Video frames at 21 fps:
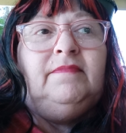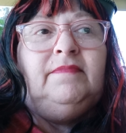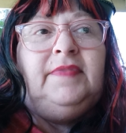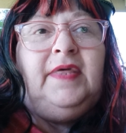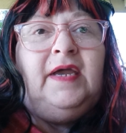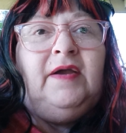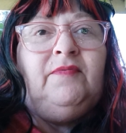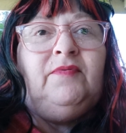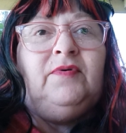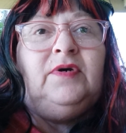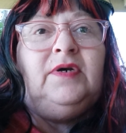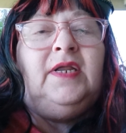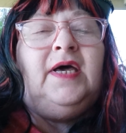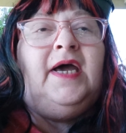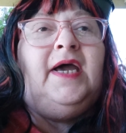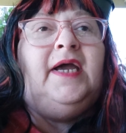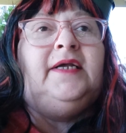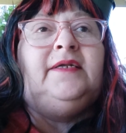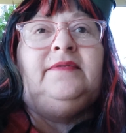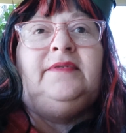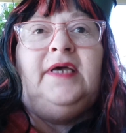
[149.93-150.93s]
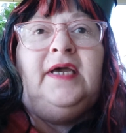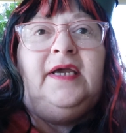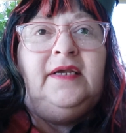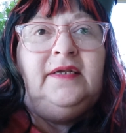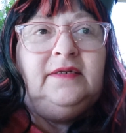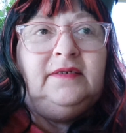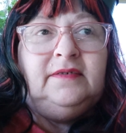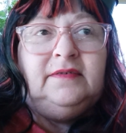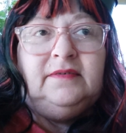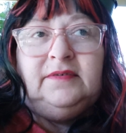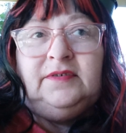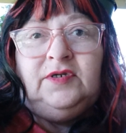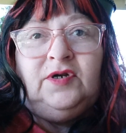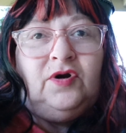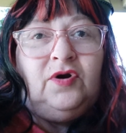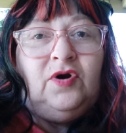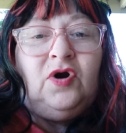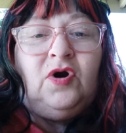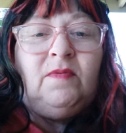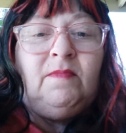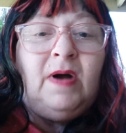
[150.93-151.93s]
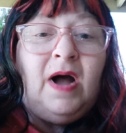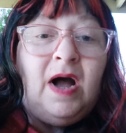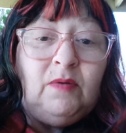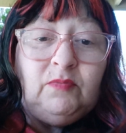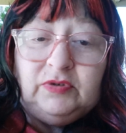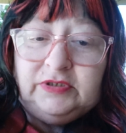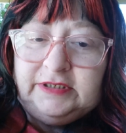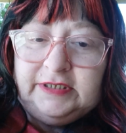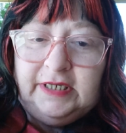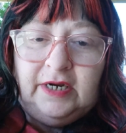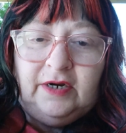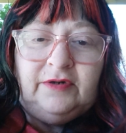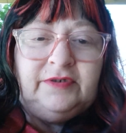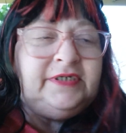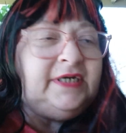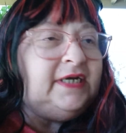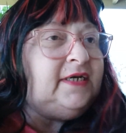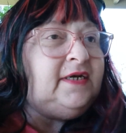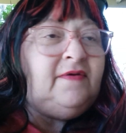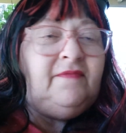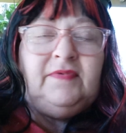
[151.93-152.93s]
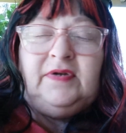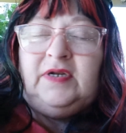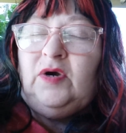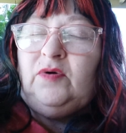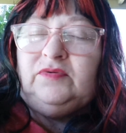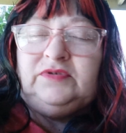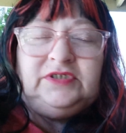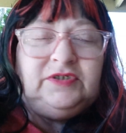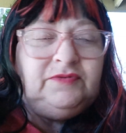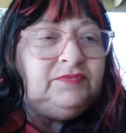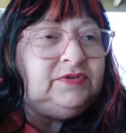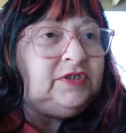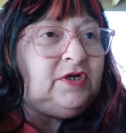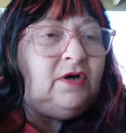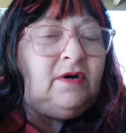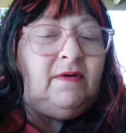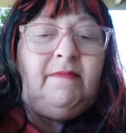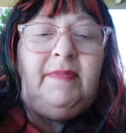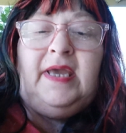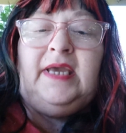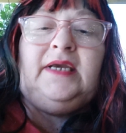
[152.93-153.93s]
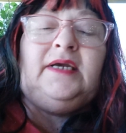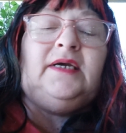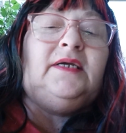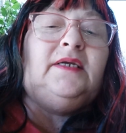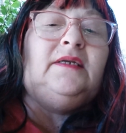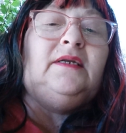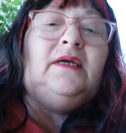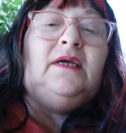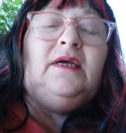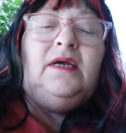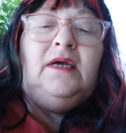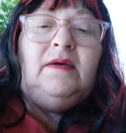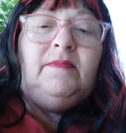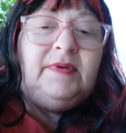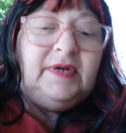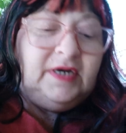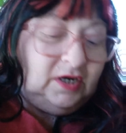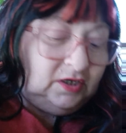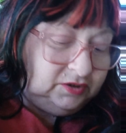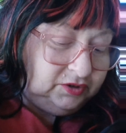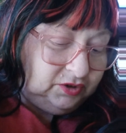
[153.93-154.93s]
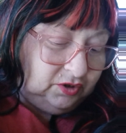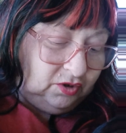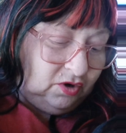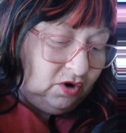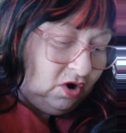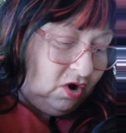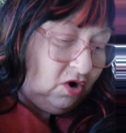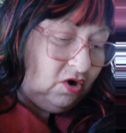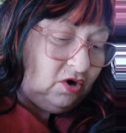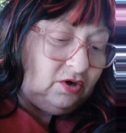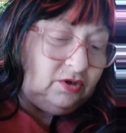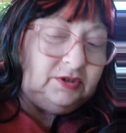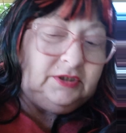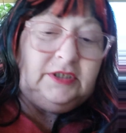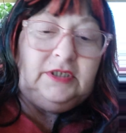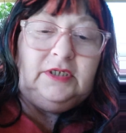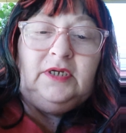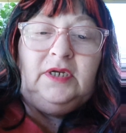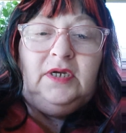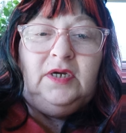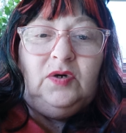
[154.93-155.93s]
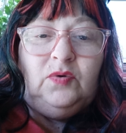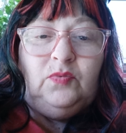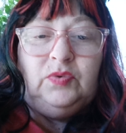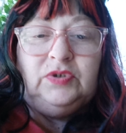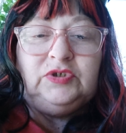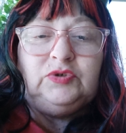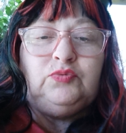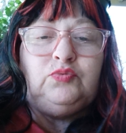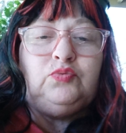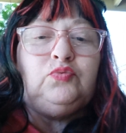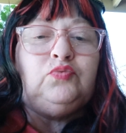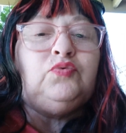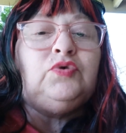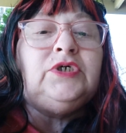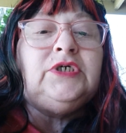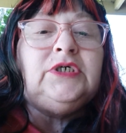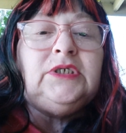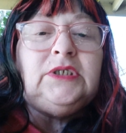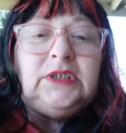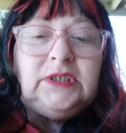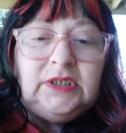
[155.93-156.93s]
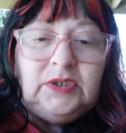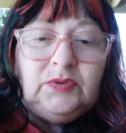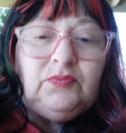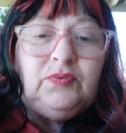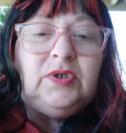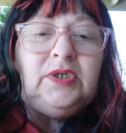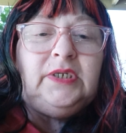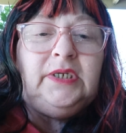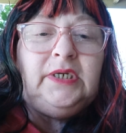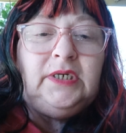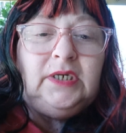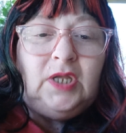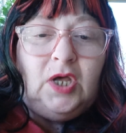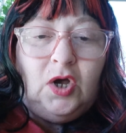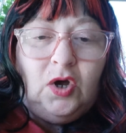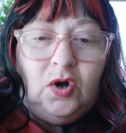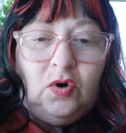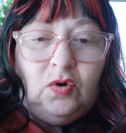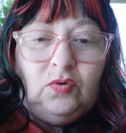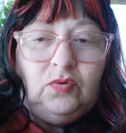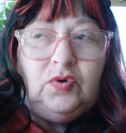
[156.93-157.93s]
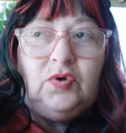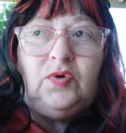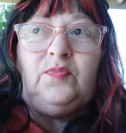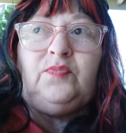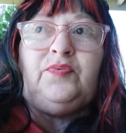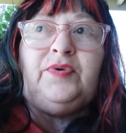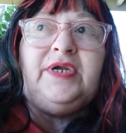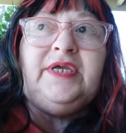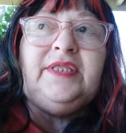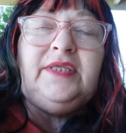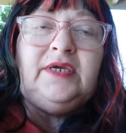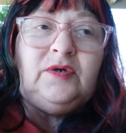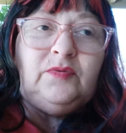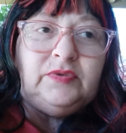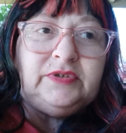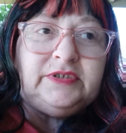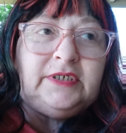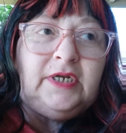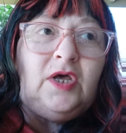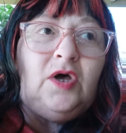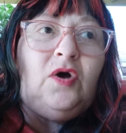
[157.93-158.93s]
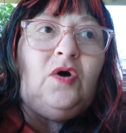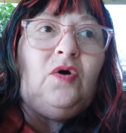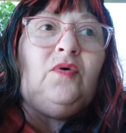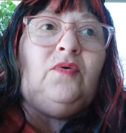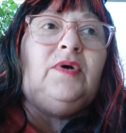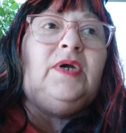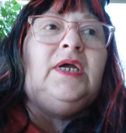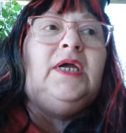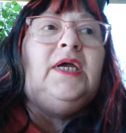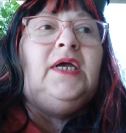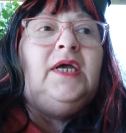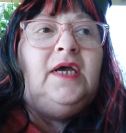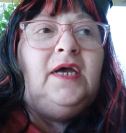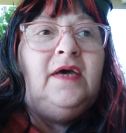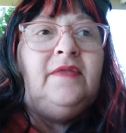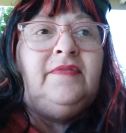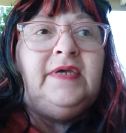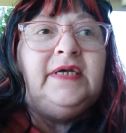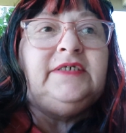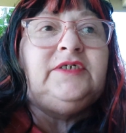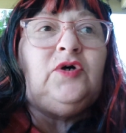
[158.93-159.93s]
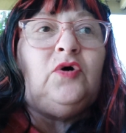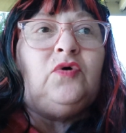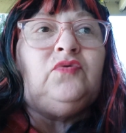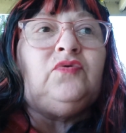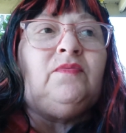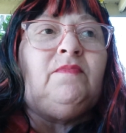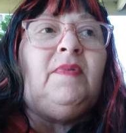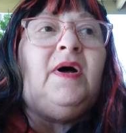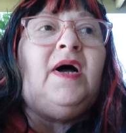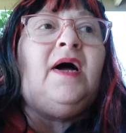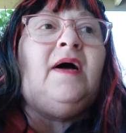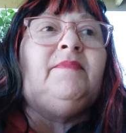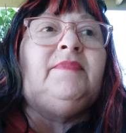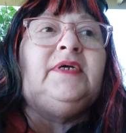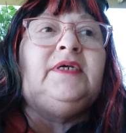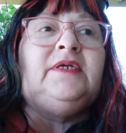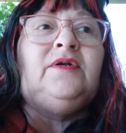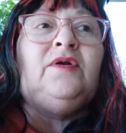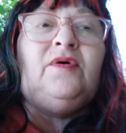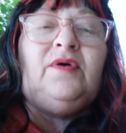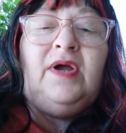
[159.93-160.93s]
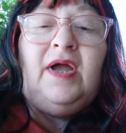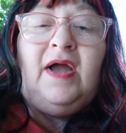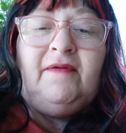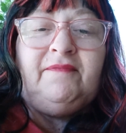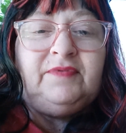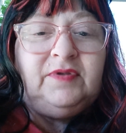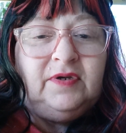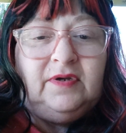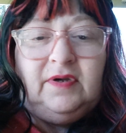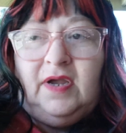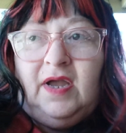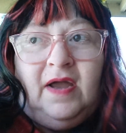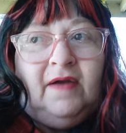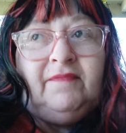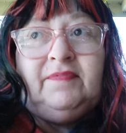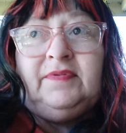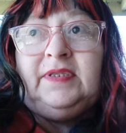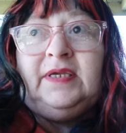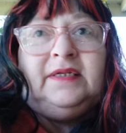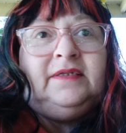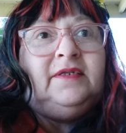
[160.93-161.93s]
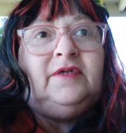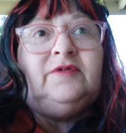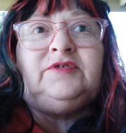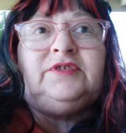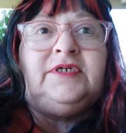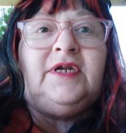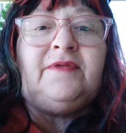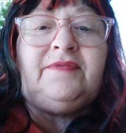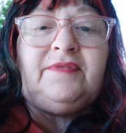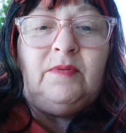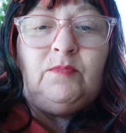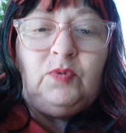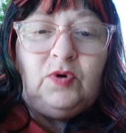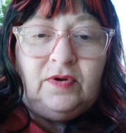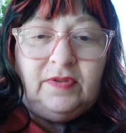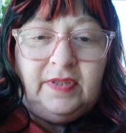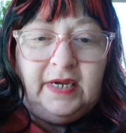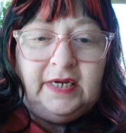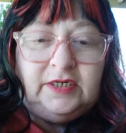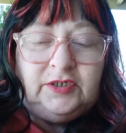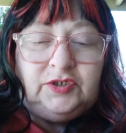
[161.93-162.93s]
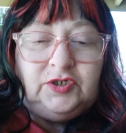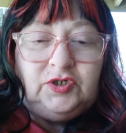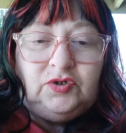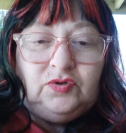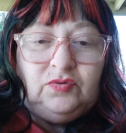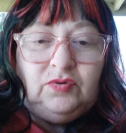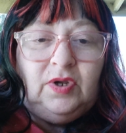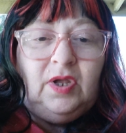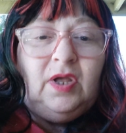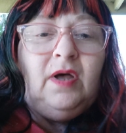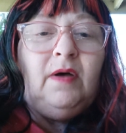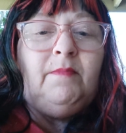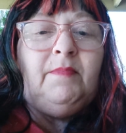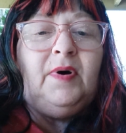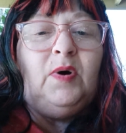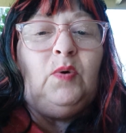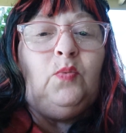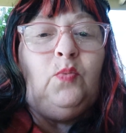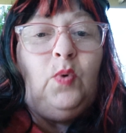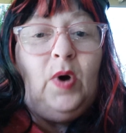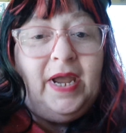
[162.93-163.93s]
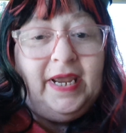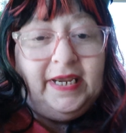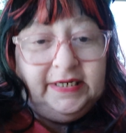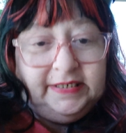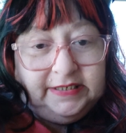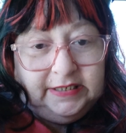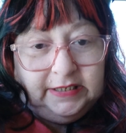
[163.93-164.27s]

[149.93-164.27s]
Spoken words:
They were like her mom was there, didn't even know if she was going to make it because her heart was really, really low. Her breathing was low, and they told her mom that after everything, there's nothing more they can do but wait.